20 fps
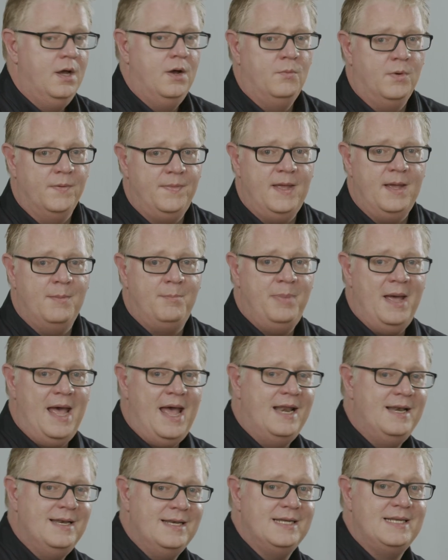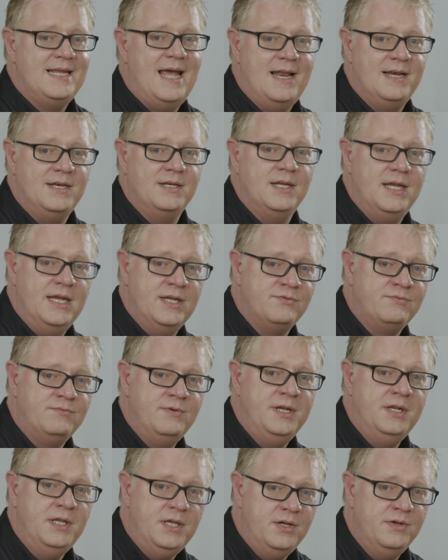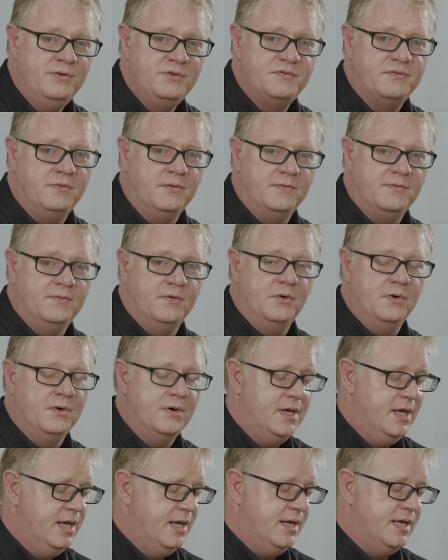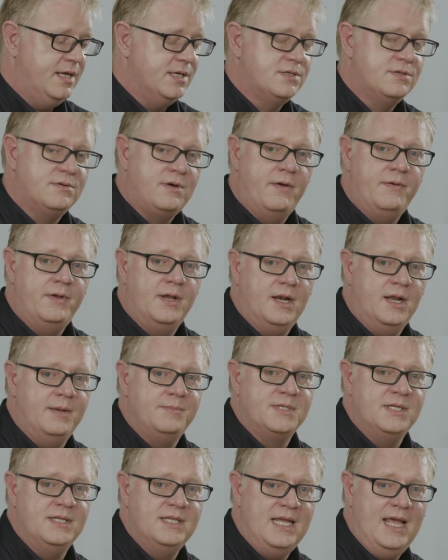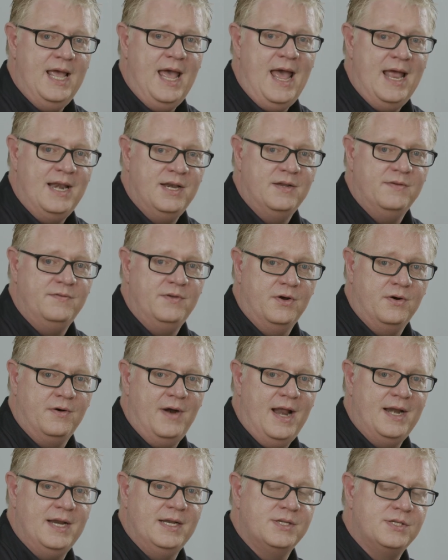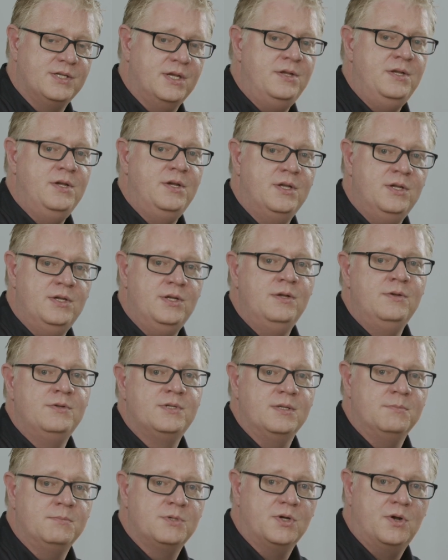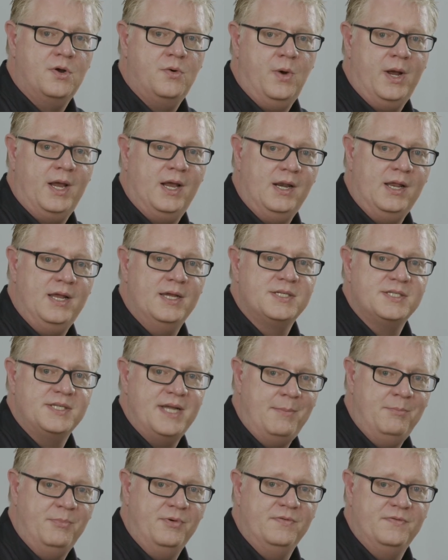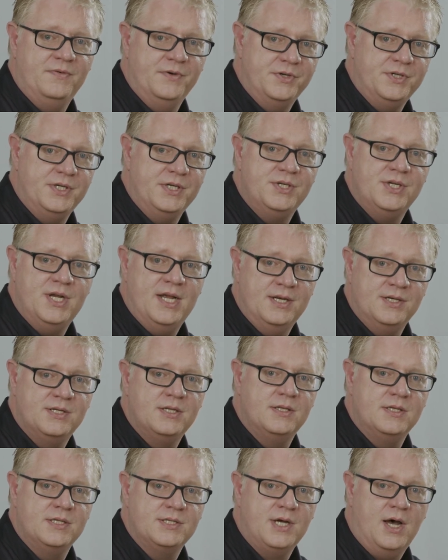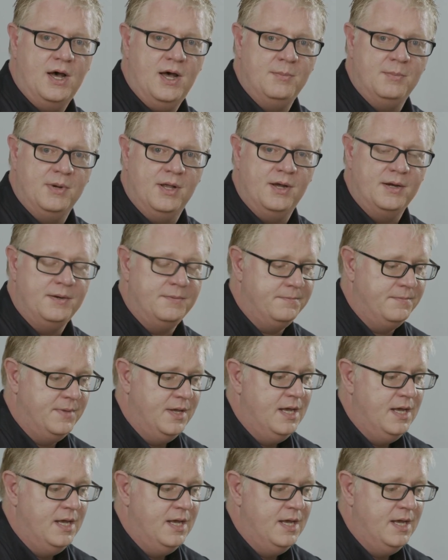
What the Append at End is really useful for is throwing clips at the end of your edit so you can use them to quickly assemble footage into the timeline.